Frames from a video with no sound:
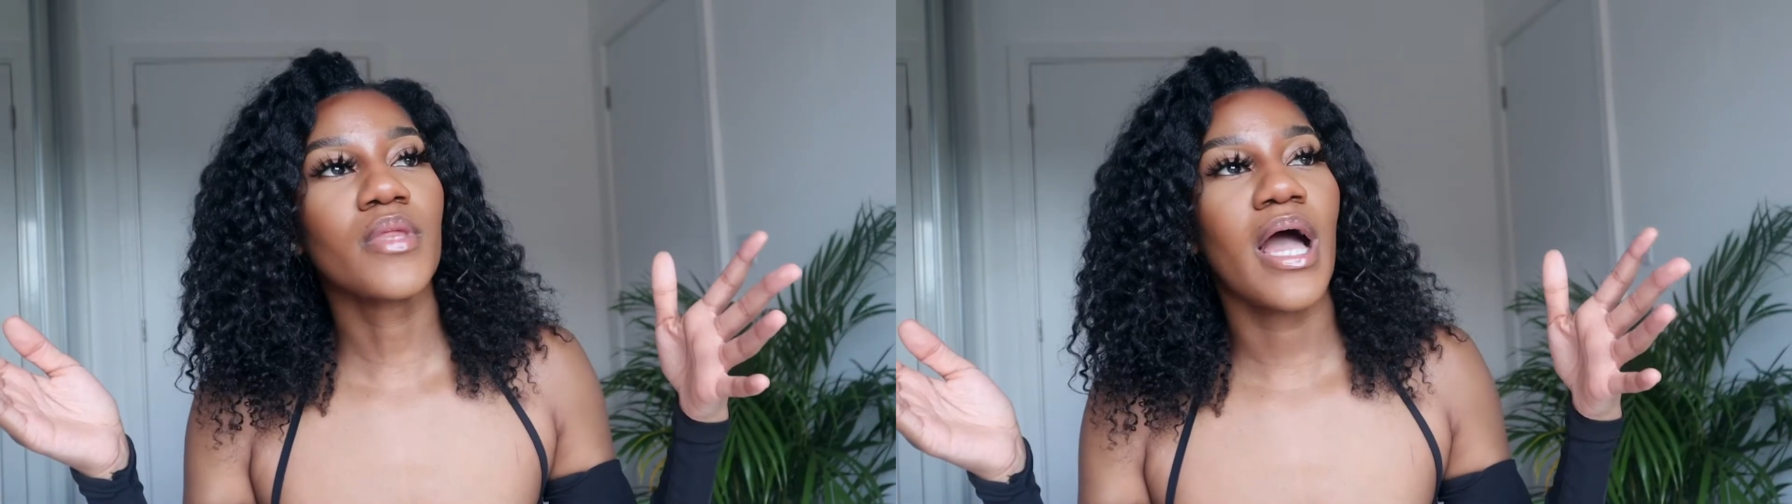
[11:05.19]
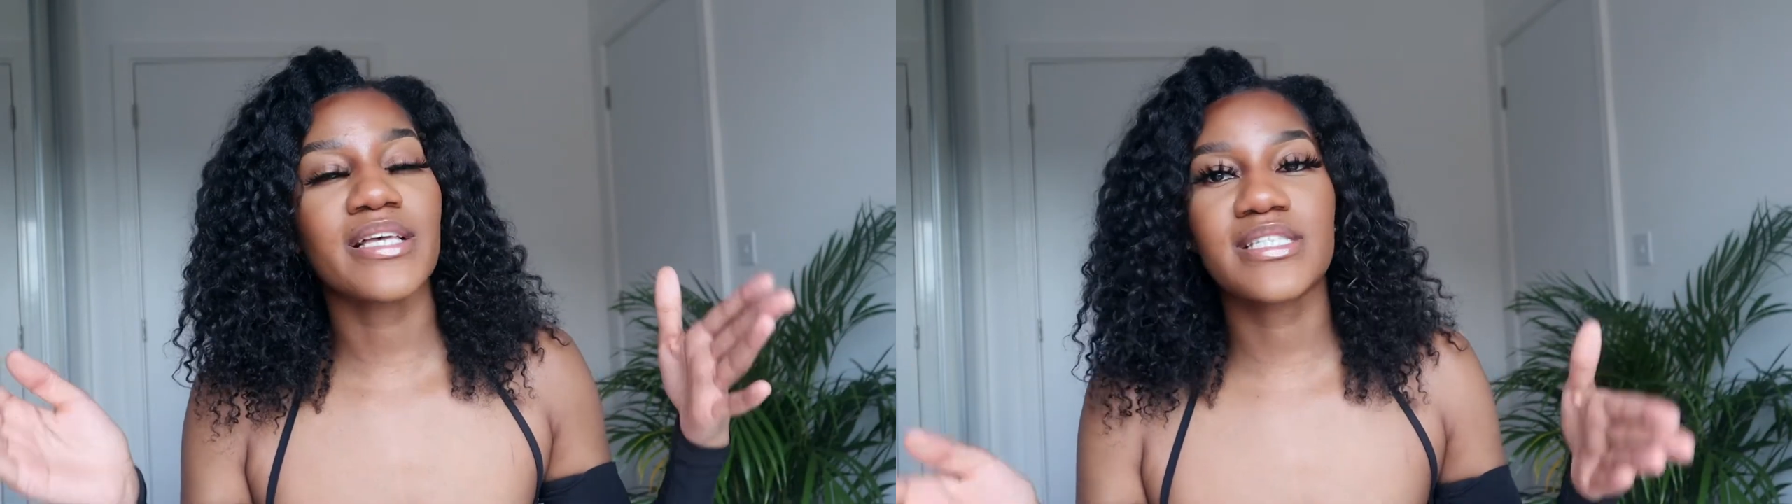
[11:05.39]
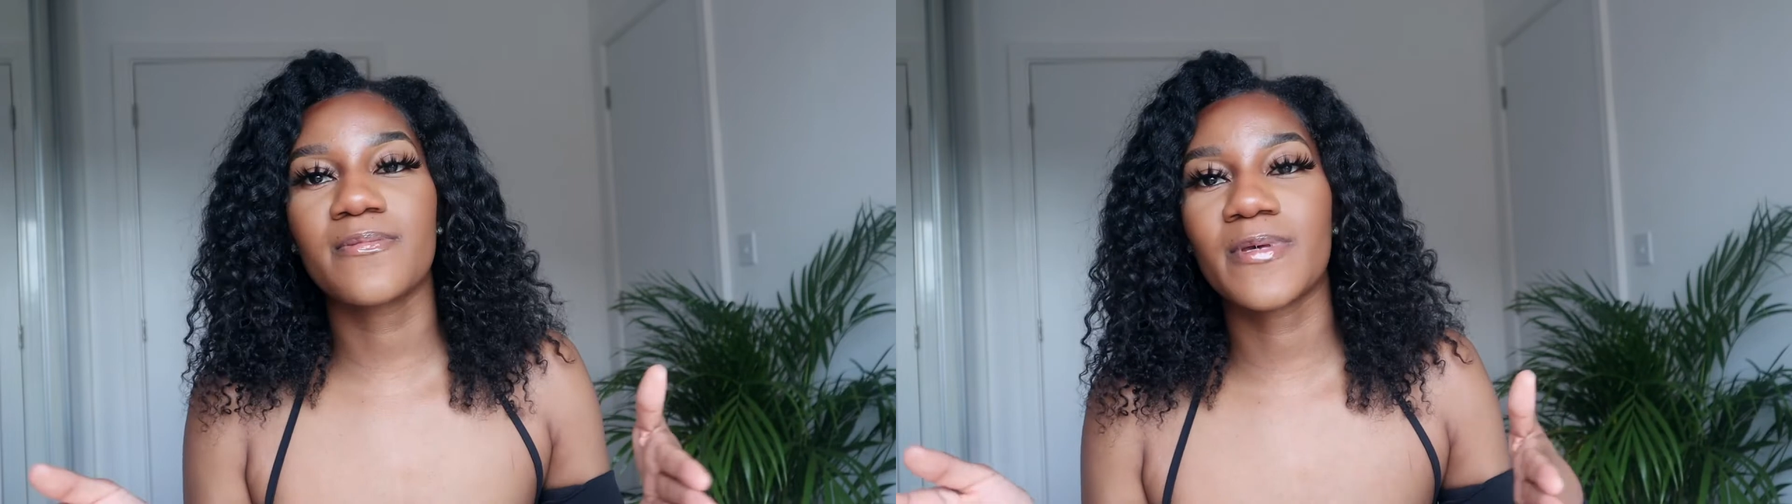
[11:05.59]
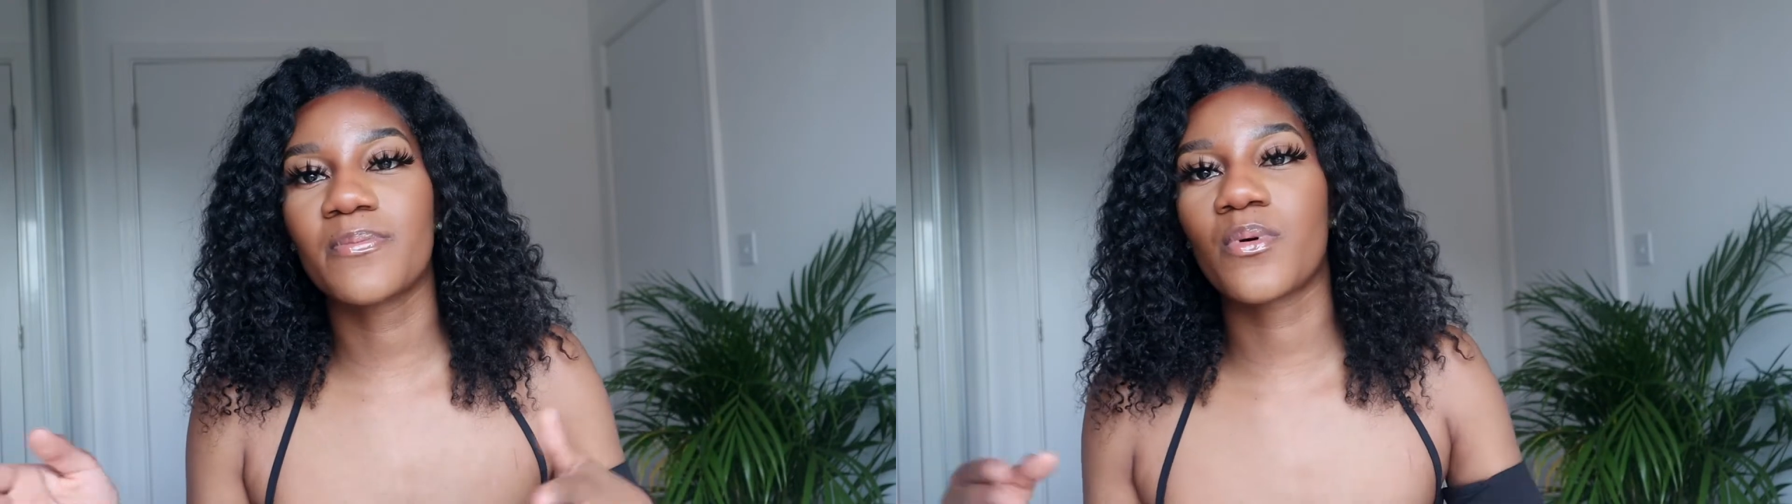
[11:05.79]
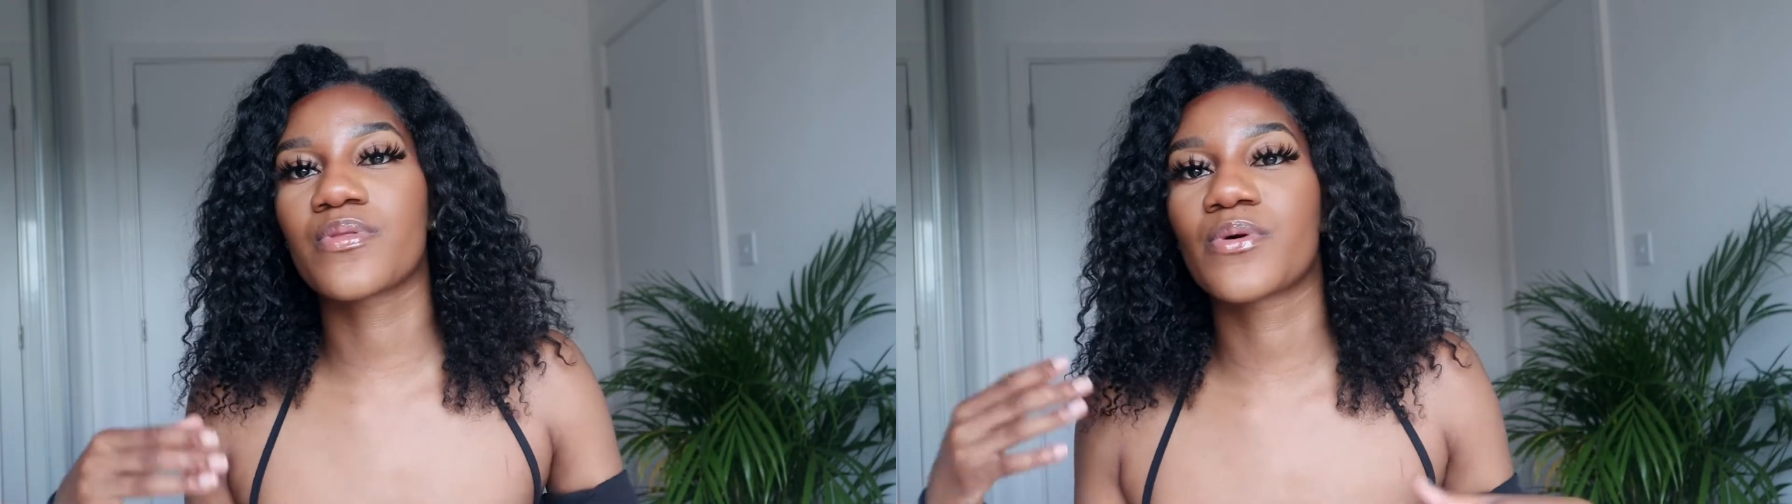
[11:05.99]
I see
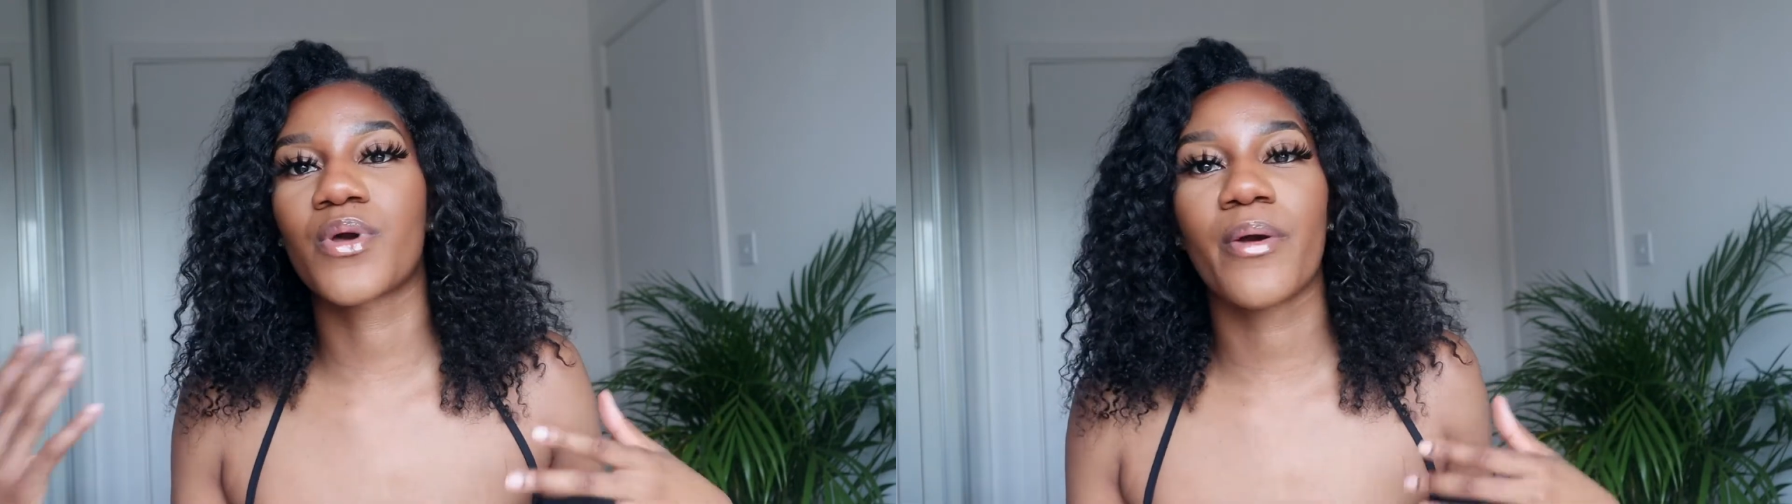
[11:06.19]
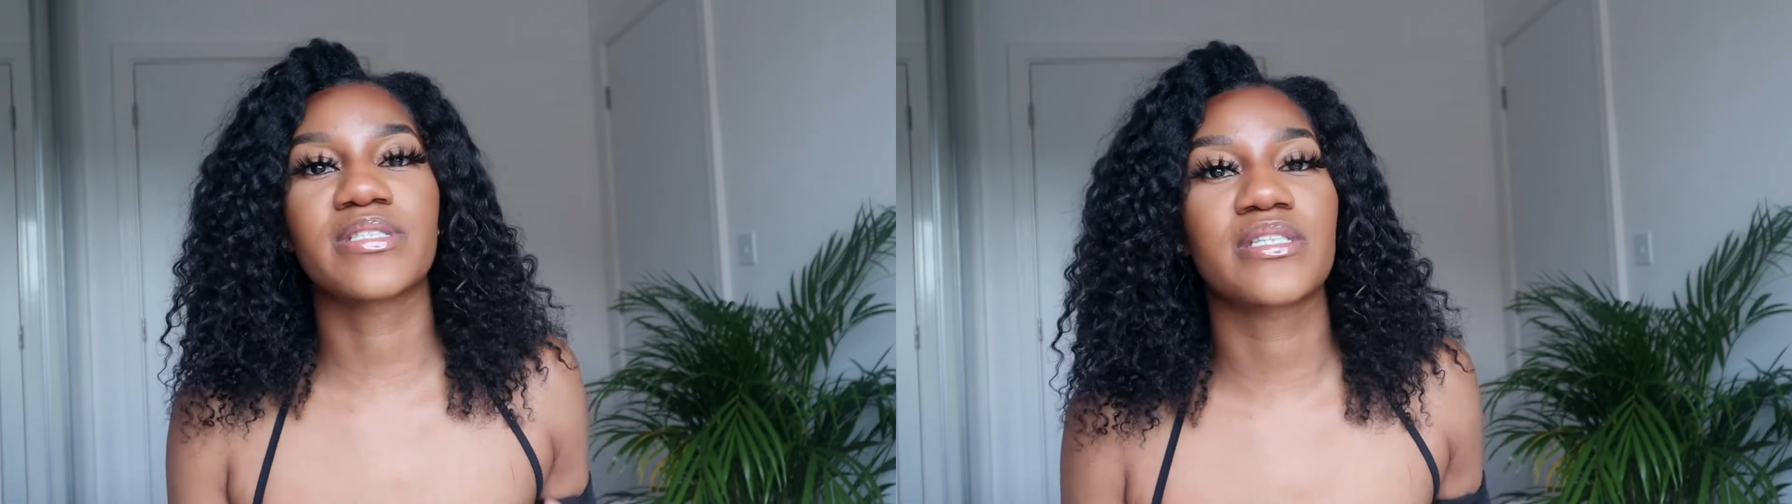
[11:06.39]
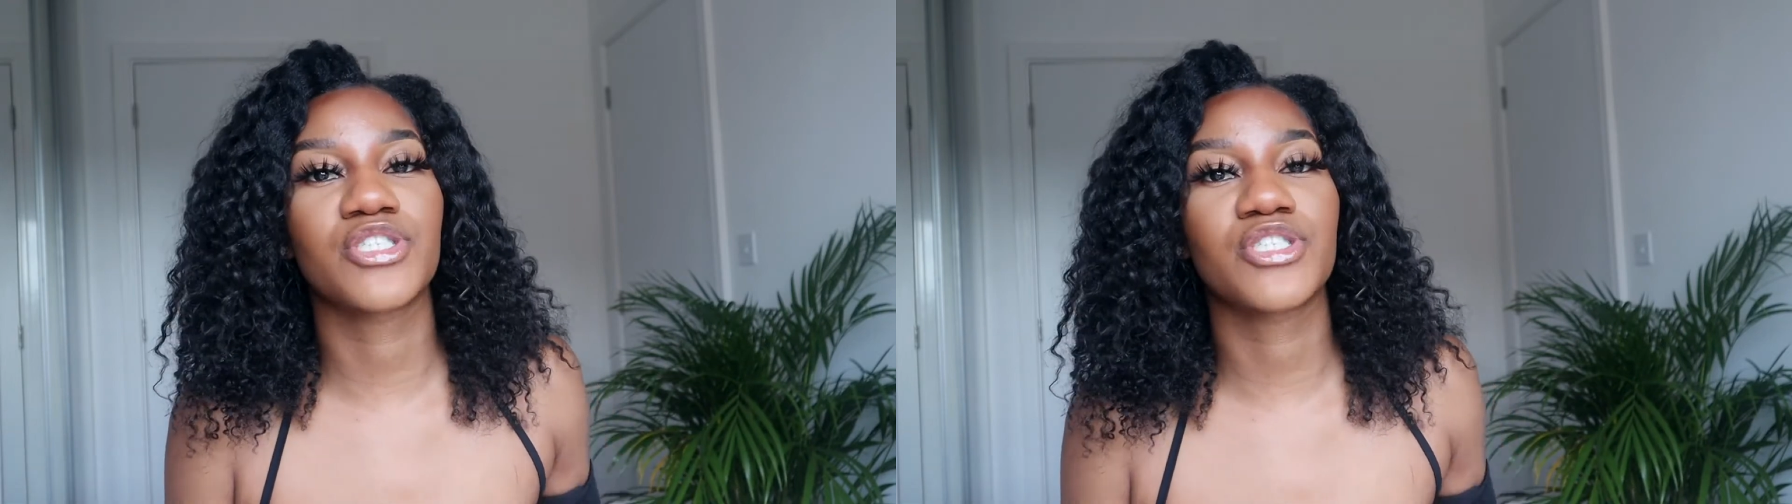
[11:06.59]
people, they'll go into